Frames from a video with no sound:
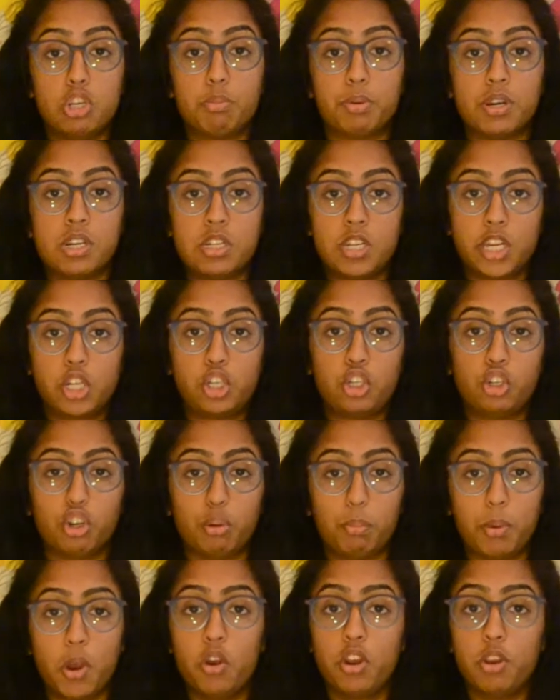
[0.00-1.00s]
predict your
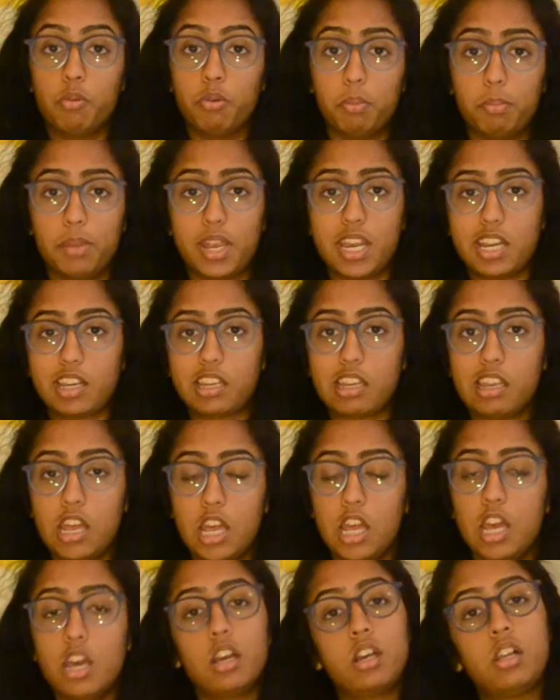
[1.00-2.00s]
opponent will make.
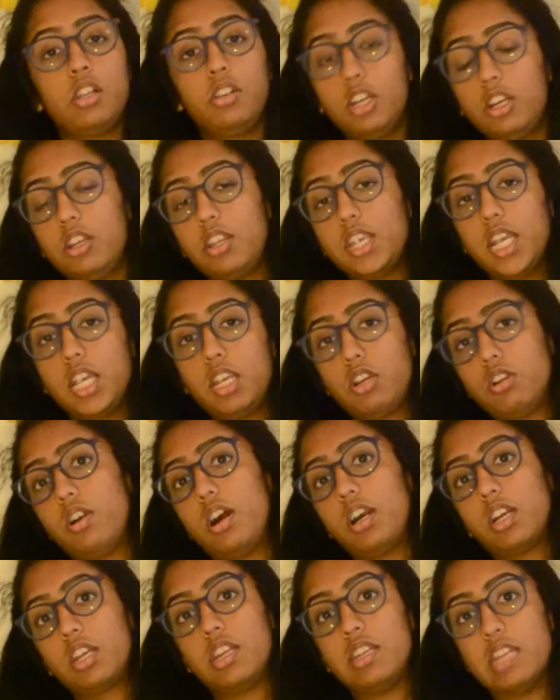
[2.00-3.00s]
Clearly, you're
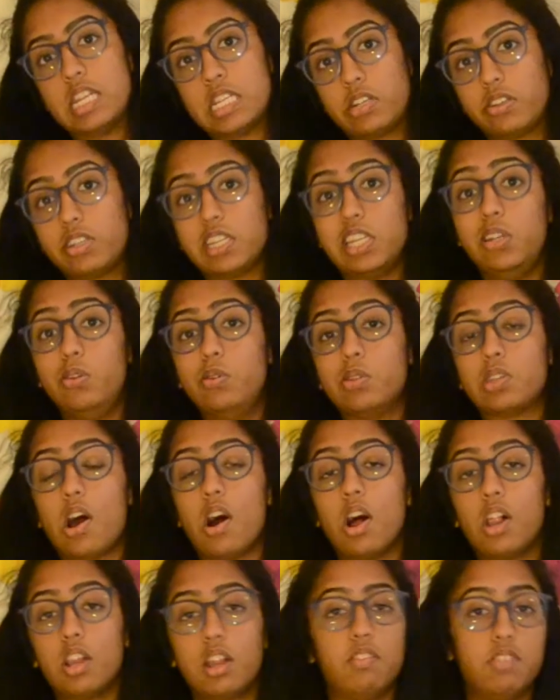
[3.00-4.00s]
not going to necessarily use
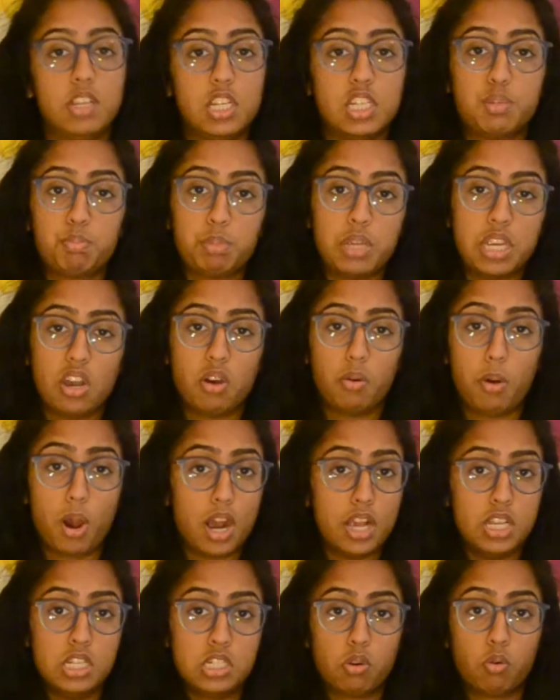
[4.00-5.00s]
all of these
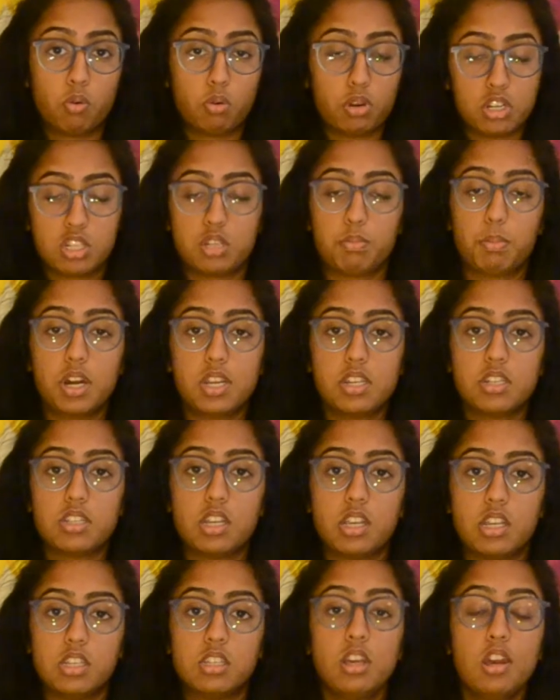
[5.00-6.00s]
POIs or
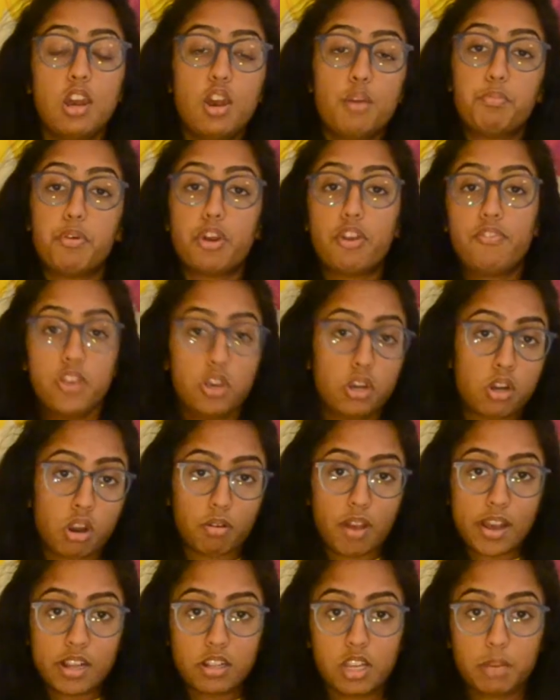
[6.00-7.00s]
responses, but if you
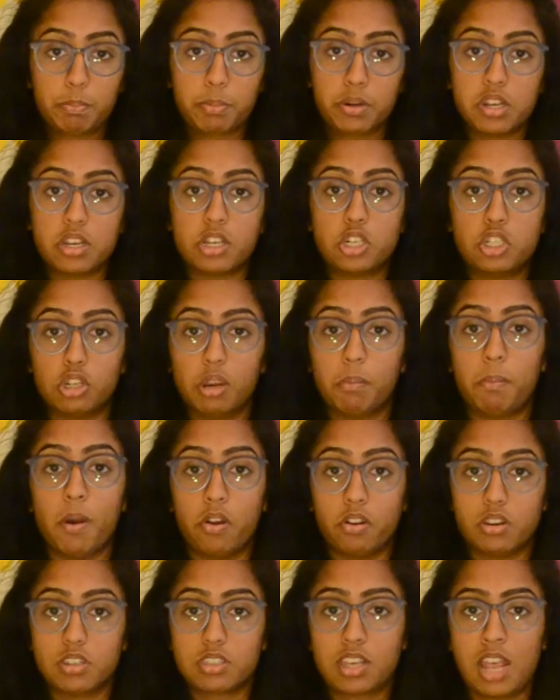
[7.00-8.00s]
correctly predict your
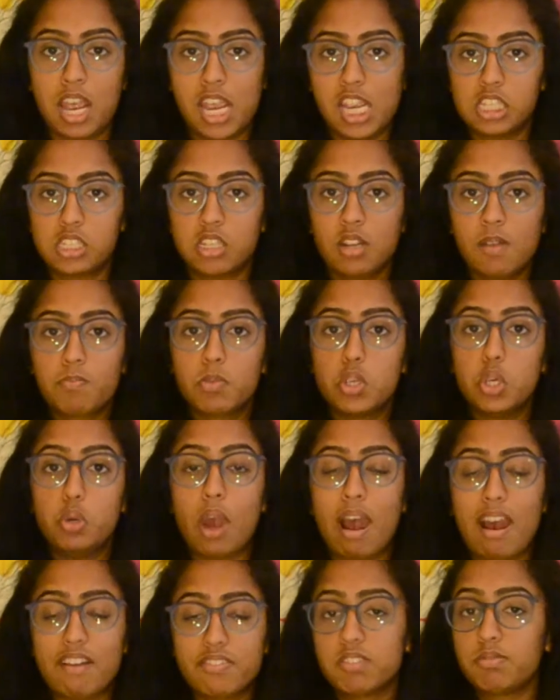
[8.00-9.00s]
opponent's case, you
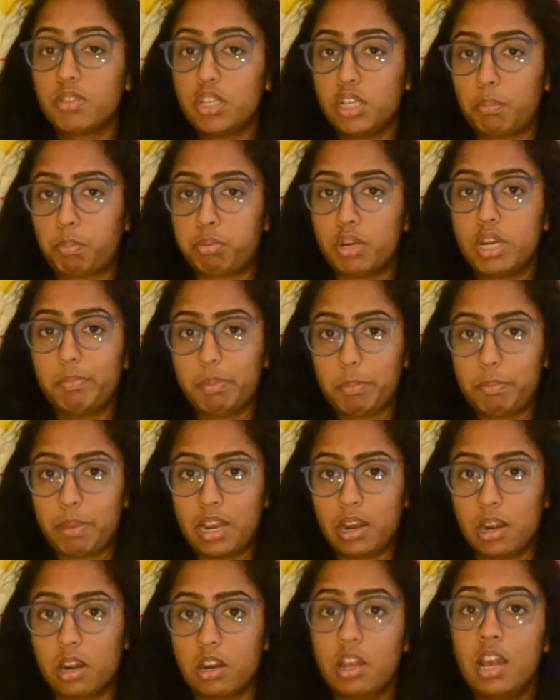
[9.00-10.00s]
have something
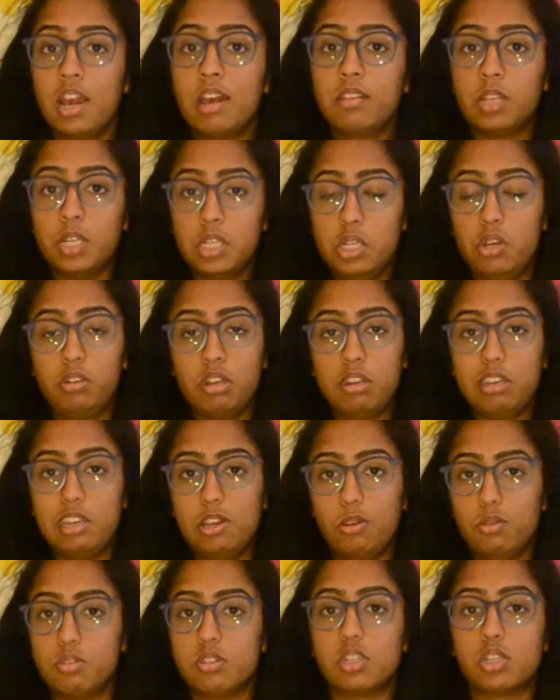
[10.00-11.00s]
pre-prepared that you can
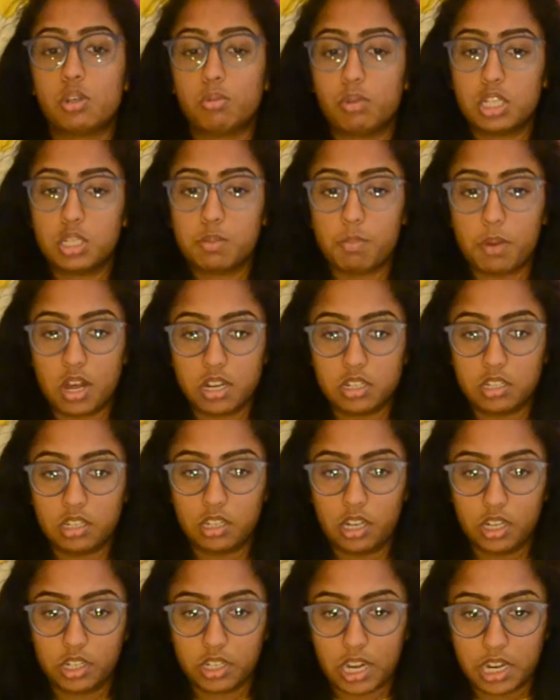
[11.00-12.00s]
use to respond to
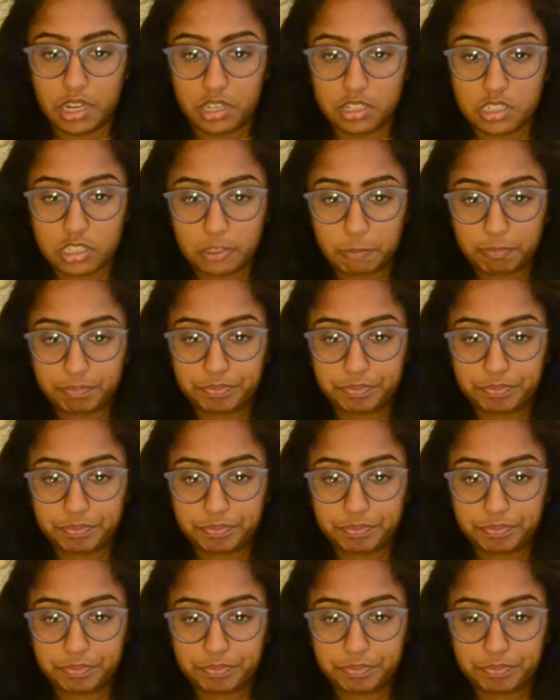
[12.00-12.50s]
their case.